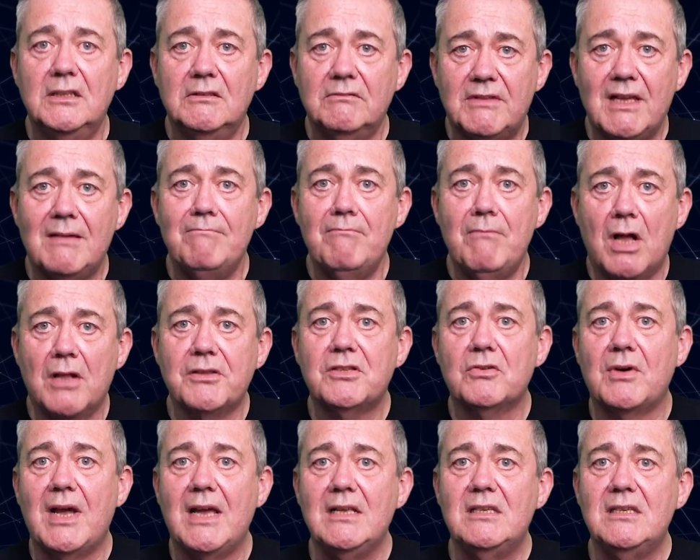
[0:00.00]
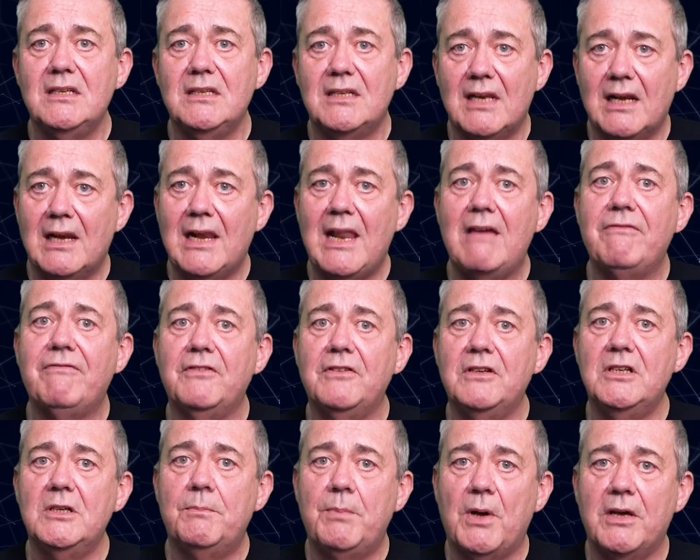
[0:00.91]
They're moderated and
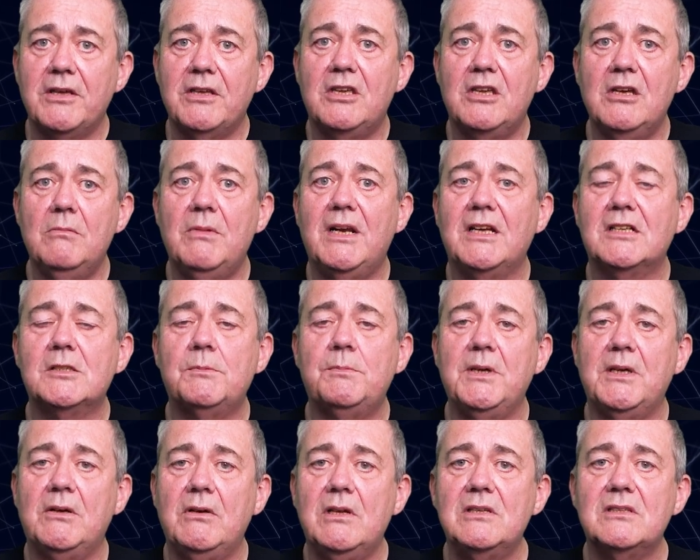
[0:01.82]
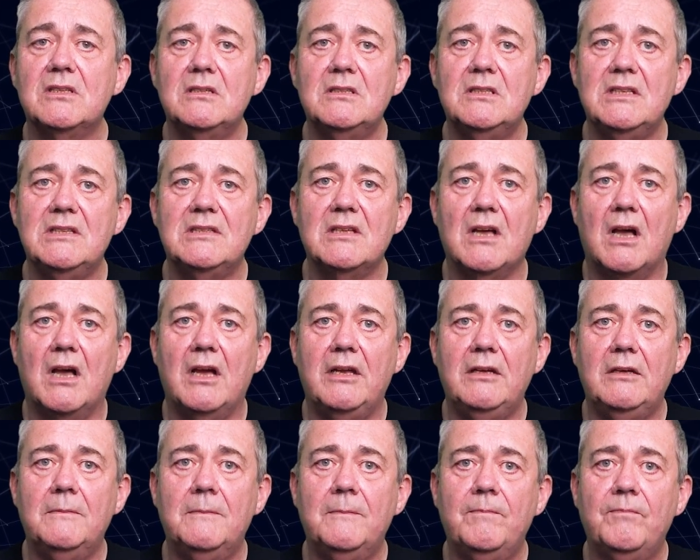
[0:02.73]
leavened by human experience and
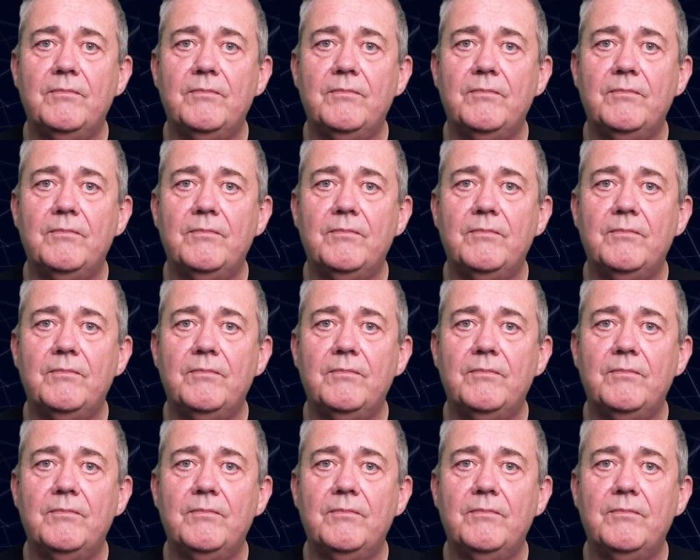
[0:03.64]
design.